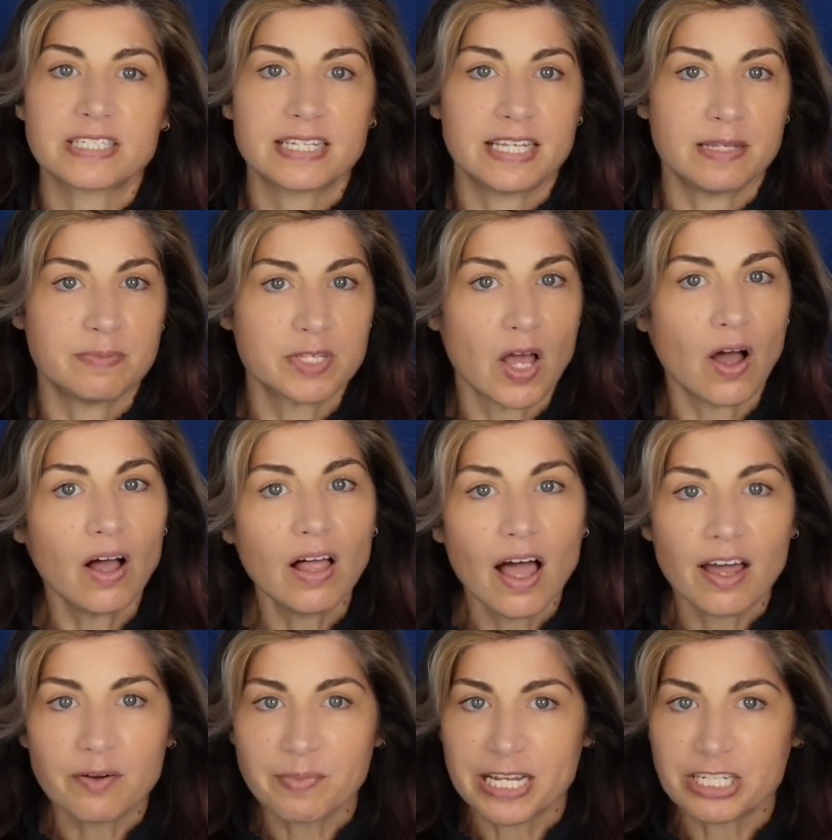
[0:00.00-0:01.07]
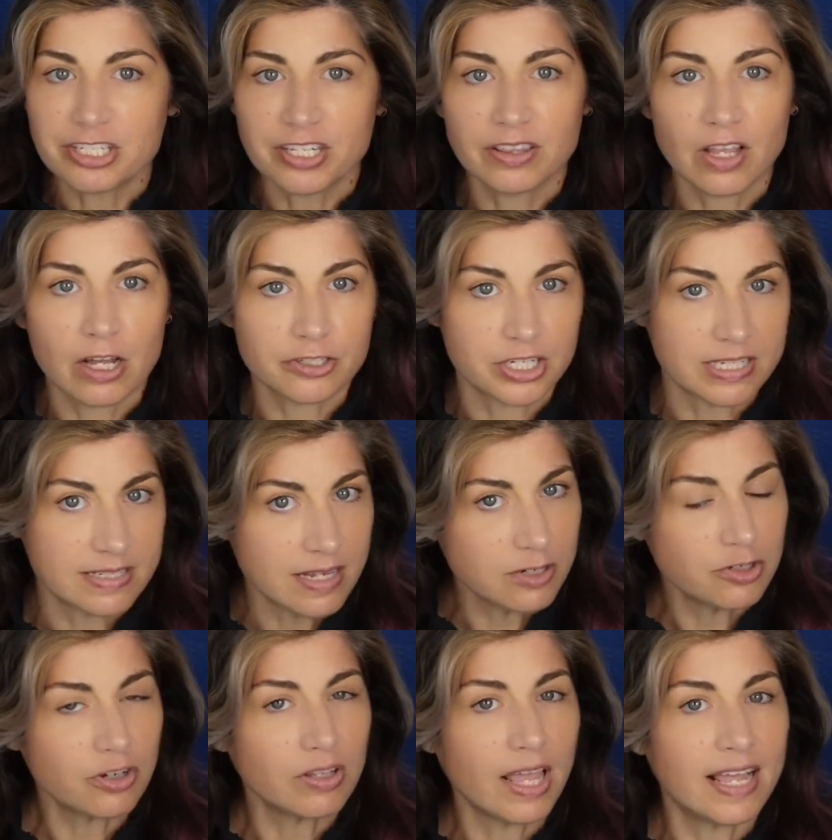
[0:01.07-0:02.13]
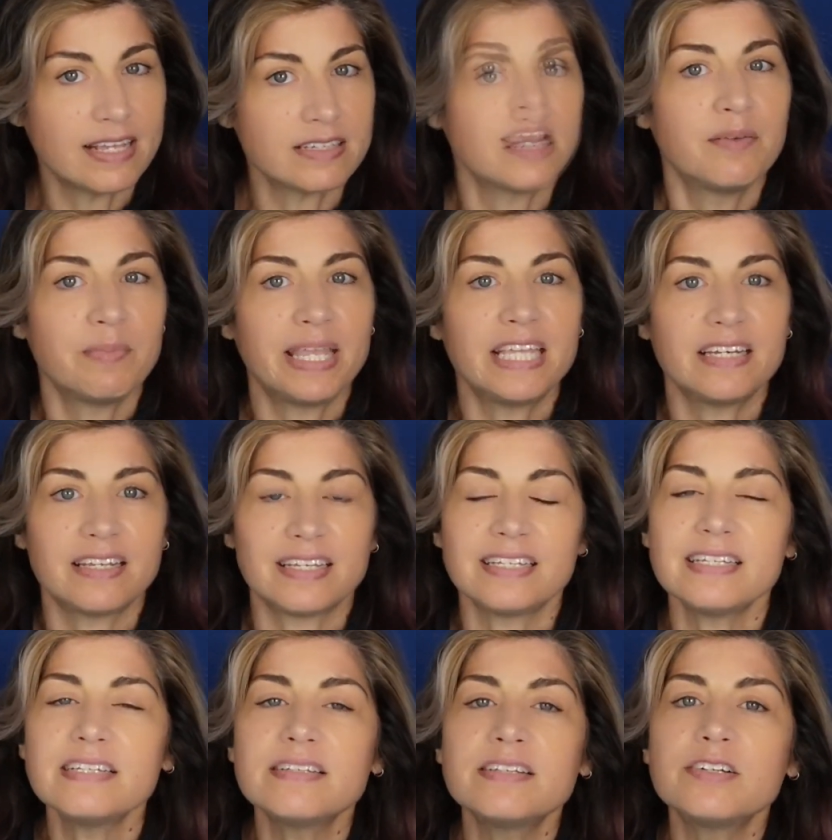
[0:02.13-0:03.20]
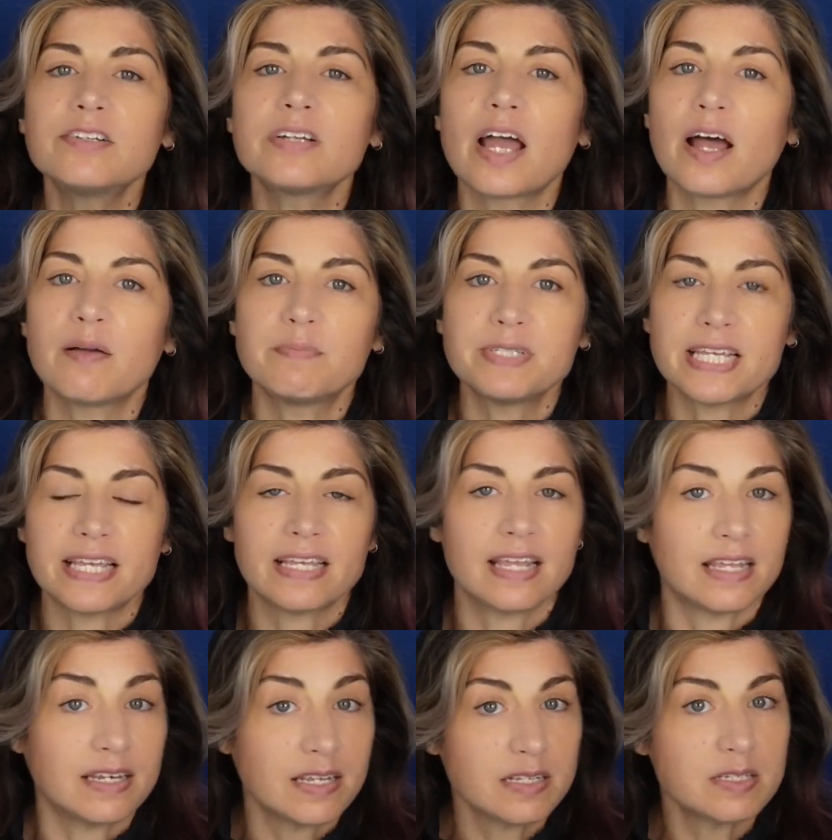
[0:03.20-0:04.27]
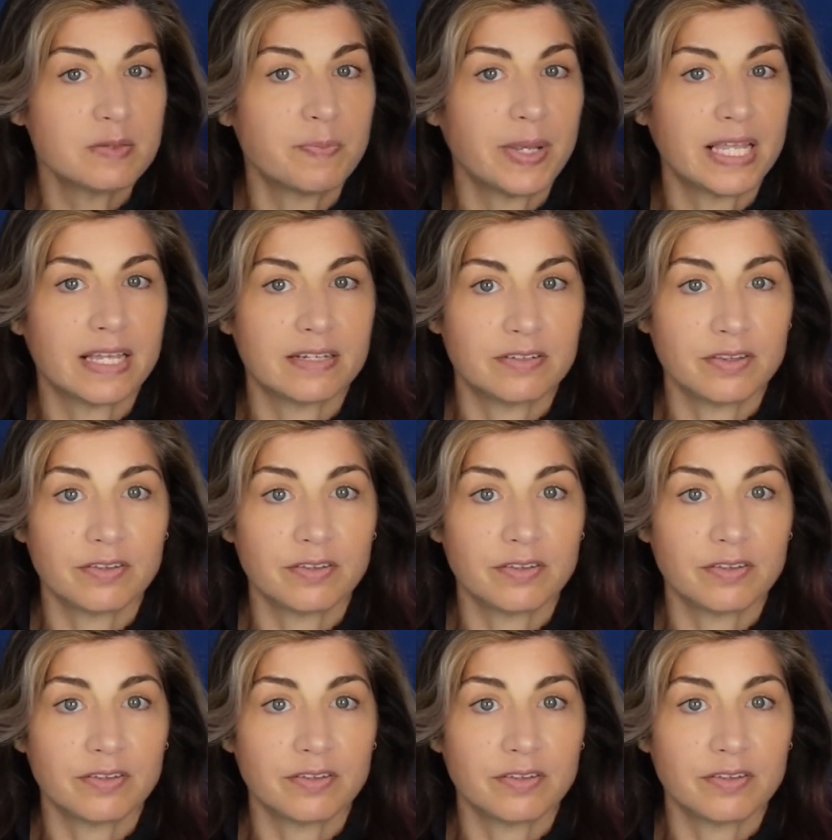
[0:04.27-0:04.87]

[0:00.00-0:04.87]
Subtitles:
keeps all automation logic centralized, making it easier to update and expand the